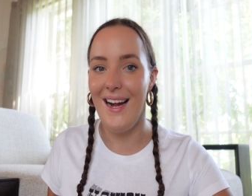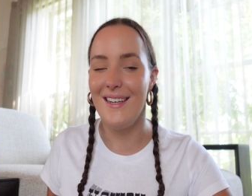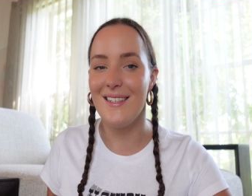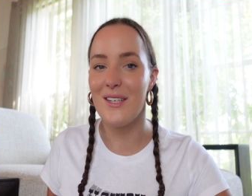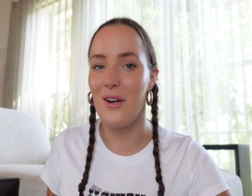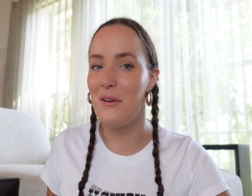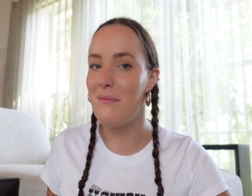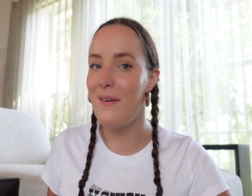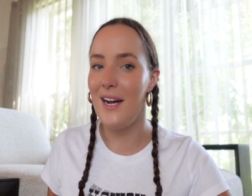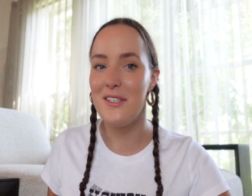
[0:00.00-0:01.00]
and go
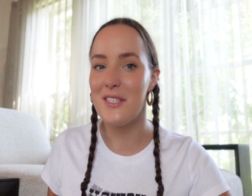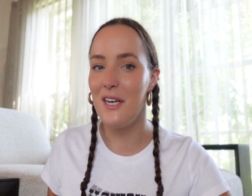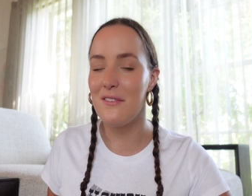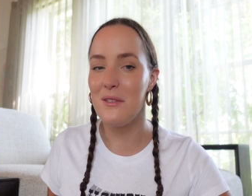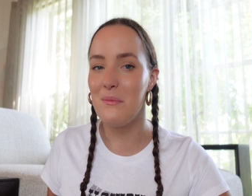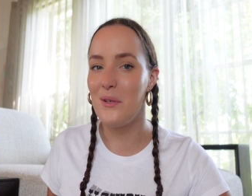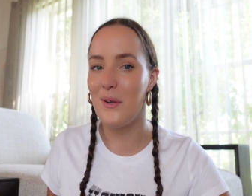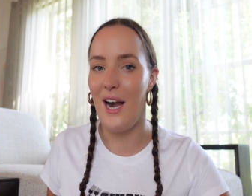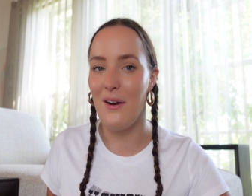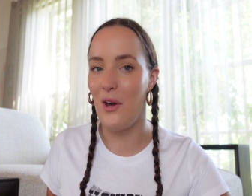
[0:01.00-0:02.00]
find yourself some little
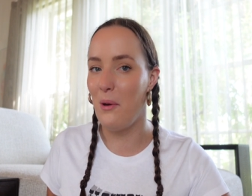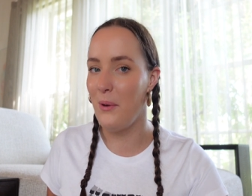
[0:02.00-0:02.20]
cowgirl